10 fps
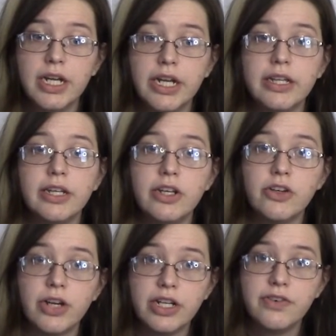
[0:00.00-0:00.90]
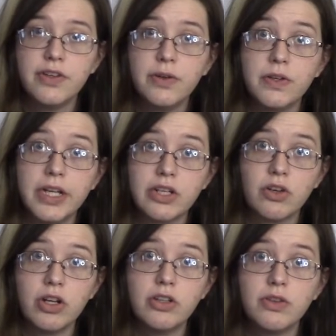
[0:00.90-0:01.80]
and then to transfer those
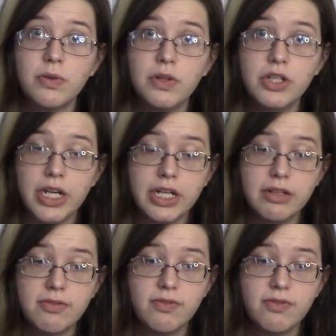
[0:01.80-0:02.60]
electrons through the chain.